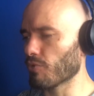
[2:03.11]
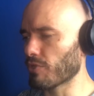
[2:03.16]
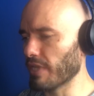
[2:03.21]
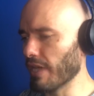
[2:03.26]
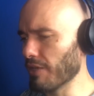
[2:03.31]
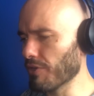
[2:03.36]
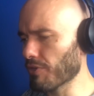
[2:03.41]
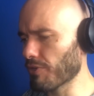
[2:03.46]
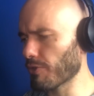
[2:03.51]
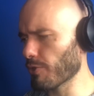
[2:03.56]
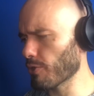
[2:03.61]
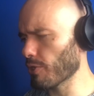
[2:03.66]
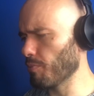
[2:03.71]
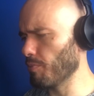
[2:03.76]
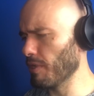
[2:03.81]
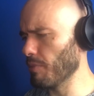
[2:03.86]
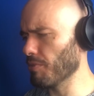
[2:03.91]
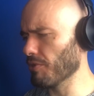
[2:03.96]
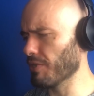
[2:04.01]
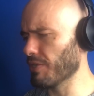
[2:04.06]
10 to 30
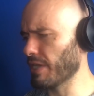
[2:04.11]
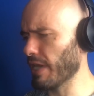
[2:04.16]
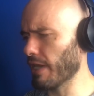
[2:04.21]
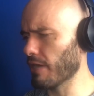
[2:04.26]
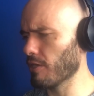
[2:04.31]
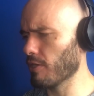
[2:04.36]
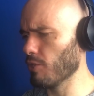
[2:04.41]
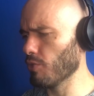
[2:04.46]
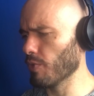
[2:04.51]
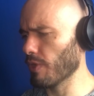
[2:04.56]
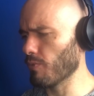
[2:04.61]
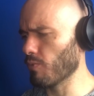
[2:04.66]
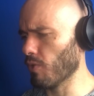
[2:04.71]
people attacking you at